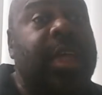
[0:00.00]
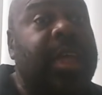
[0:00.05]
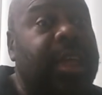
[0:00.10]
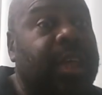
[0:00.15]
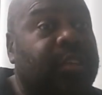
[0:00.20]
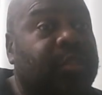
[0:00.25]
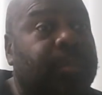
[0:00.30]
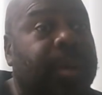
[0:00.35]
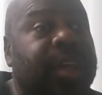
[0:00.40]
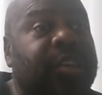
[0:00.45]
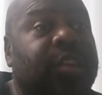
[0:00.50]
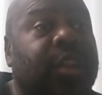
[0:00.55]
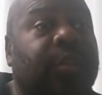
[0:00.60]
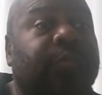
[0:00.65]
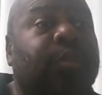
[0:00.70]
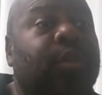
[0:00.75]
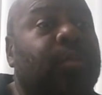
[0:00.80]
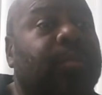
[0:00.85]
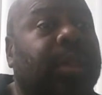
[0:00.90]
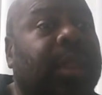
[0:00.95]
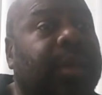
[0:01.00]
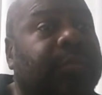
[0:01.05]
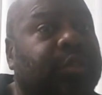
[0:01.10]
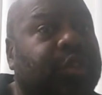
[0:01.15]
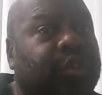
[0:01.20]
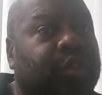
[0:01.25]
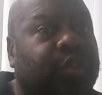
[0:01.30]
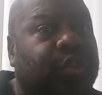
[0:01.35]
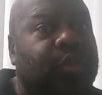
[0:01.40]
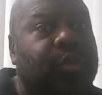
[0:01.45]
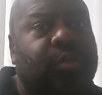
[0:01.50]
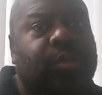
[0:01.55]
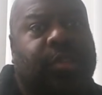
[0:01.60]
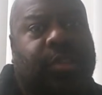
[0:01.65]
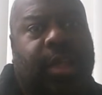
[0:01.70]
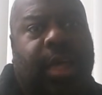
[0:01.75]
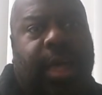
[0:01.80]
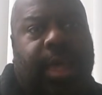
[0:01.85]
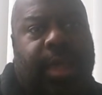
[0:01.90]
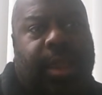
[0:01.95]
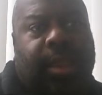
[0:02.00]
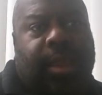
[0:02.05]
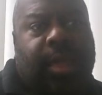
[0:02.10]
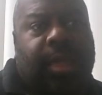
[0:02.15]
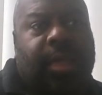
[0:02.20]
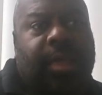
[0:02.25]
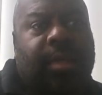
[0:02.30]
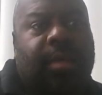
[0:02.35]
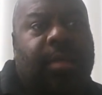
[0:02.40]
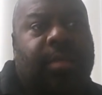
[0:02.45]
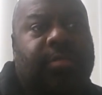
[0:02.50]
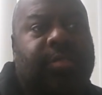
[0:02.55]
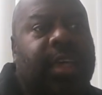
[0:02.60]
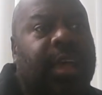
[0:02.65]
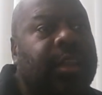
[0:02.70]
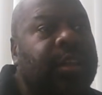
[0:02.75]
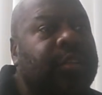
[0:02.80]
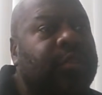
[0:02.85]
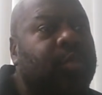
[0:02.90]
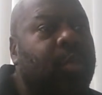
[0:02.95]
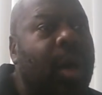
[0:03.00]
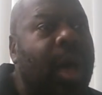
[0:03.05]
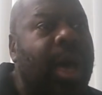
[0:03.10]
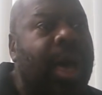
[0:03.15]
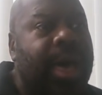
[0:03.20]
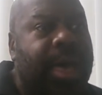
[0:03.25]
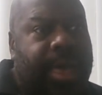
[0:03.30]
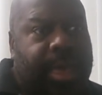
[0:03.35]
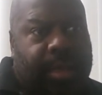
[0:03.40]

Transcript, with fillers: especially if you believe it's a suicide. Tell us why.